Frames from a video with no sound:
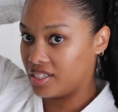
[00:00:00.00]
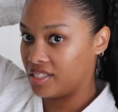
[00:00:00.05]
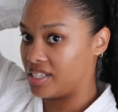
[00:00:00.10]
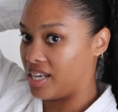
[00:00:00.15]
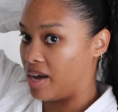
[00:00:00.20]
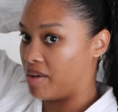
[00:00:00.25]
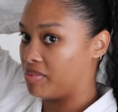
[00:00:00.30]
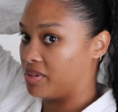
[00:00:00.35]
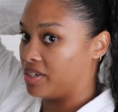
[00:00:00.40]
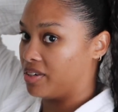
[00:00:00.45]
it's
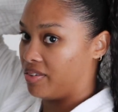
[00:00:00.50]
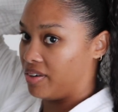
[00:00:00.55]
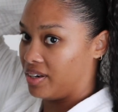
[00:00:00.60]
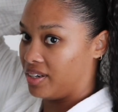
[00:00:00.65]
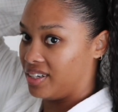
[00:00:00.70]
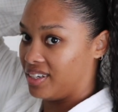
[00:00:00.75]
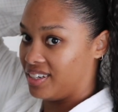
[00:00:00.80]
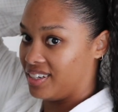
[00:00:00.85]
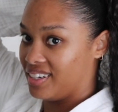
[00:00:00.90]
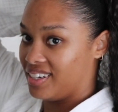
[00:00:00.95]
happening
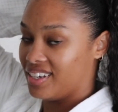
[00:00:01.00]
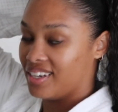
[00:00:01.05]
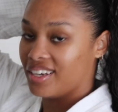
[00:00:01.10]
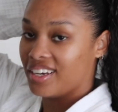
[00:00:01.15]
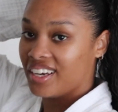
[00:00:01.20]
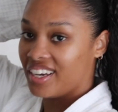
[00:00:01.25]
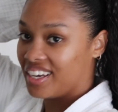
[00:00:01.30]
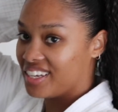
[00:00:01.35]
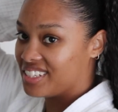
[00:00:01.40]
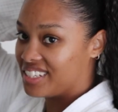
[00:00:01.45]
already.
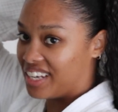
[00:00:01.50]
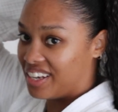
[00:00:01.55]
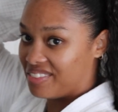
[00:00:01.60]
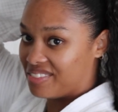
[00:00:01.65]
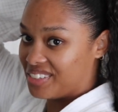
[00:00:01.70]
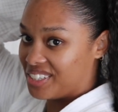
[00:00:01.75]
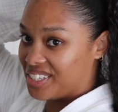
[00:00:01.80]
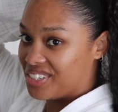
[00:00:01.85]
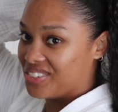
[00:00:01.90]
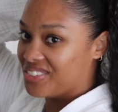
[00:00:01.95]
It's
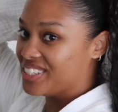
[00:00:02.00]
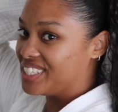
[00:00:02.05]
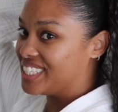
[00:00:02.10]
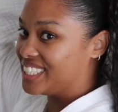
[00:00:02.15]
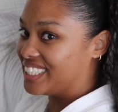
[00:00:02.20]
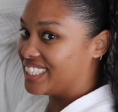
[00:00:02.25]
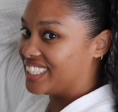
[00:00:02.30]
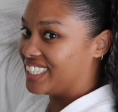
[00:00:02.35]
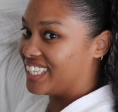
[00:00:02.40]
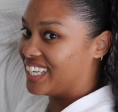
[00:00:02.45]
happening. Who is she?